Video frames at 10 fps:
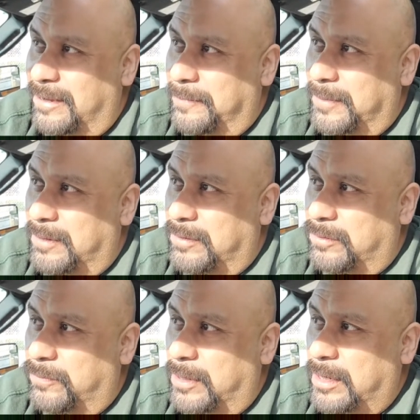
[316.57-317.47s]
there's this
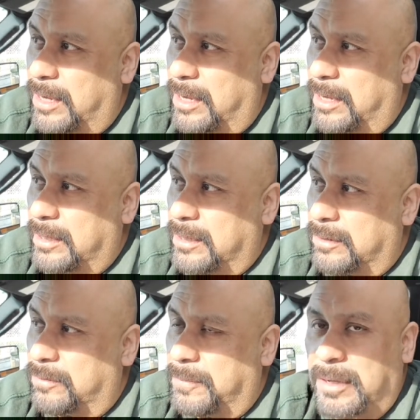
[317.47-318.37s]
one guy that
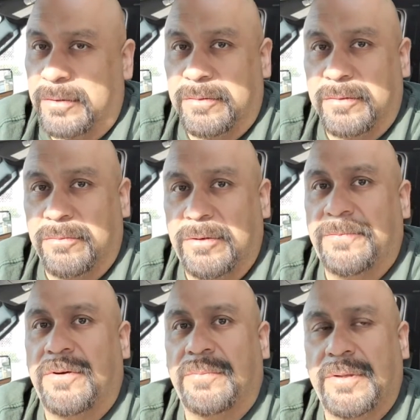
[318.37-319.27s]
Tomas
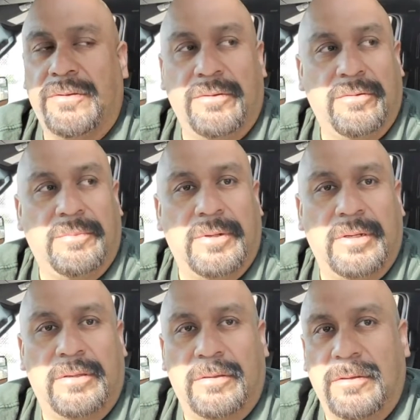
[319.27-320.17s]
referred me to, but
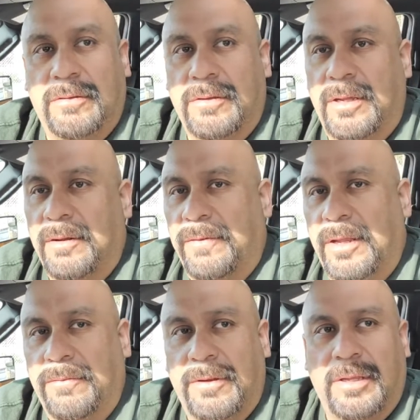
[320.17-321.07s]
it's kind of
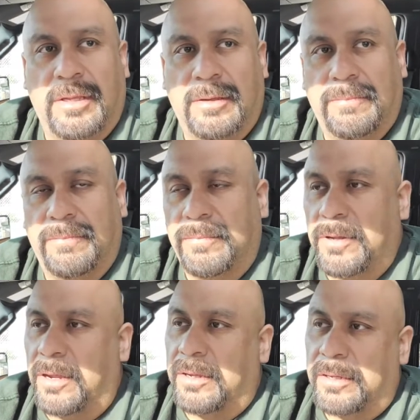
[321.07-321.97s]
like we keep
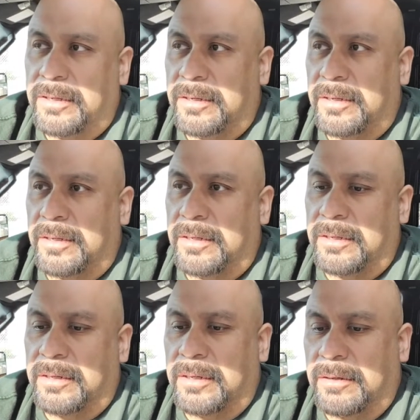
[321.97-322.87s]
talking
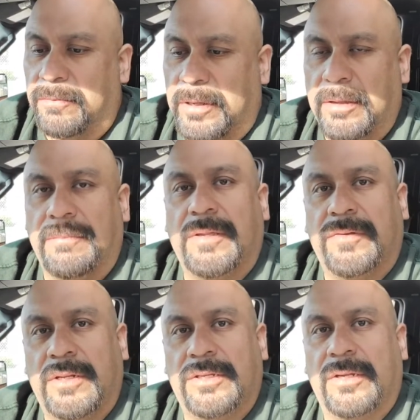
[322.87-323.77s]
and we keep
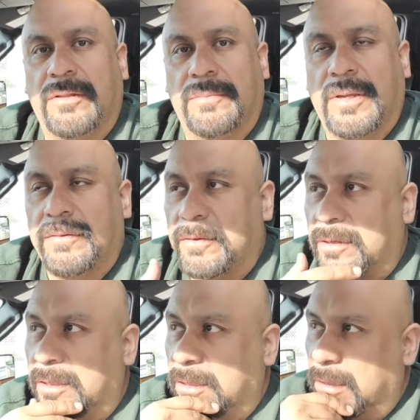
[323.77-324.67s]
missing each other
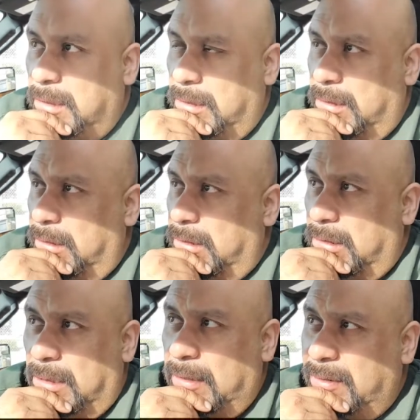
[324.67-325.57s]
basically.
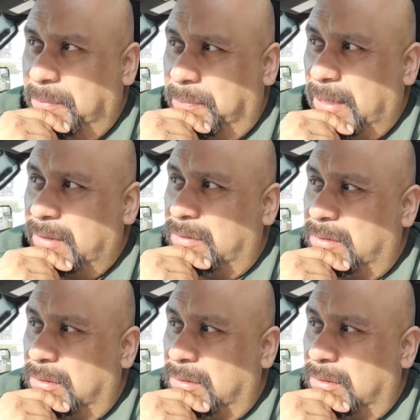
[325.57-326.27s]
That's the best